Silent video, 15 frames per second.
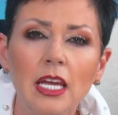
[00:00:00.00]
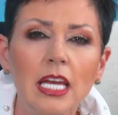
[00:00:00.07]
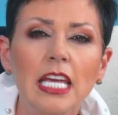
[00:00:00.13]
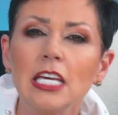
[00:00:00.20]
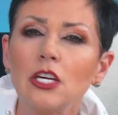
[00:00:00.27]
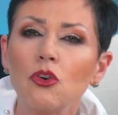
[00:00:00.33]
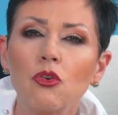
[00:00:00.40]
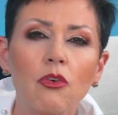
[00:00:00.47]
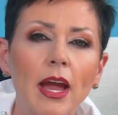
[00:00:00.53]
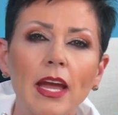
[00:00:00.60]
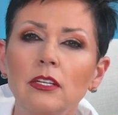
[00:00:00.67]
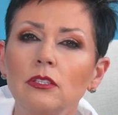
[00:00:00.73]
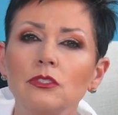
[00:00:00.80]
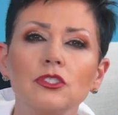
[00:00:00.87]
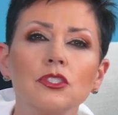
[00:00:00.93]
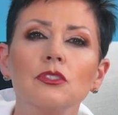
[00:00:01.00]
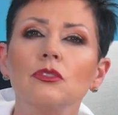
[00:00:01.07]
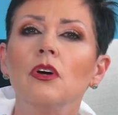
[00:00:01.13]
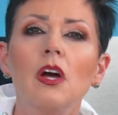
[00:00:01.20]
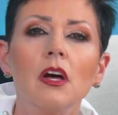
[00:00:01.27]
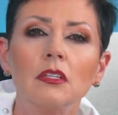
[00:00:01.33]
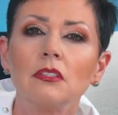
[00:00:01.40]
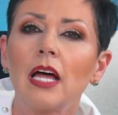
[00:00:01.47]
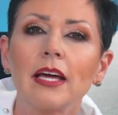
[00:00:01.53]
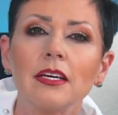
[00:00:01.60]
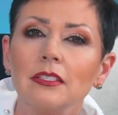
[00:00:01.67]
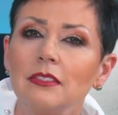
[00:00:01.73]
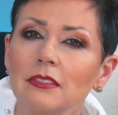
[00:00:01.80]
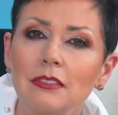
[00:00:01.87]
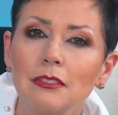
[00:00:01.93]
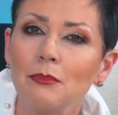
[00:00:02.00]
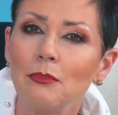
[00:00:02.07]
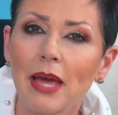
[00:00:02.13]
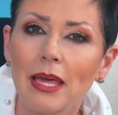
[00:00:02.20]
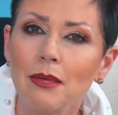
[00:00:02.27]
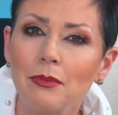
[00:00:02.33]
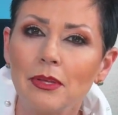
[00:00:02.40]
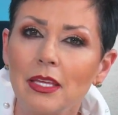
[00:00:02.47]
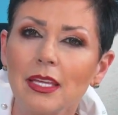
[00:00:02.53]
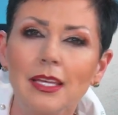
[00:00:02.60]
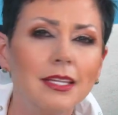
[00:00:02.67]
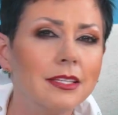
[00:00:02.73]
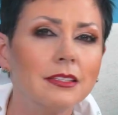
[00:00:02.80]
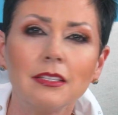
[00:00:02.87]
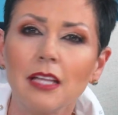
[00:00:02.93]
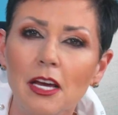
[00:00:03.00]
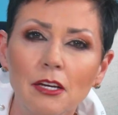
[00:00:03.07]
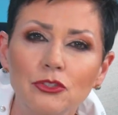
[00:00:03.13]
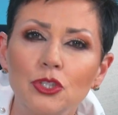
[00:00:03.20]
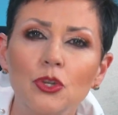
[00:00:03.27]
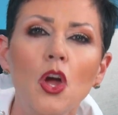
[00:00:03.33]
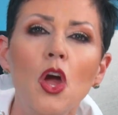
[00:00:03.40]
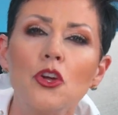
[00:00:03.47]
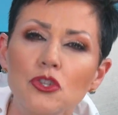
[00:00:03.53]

He cradles you like a little baby. He loves you.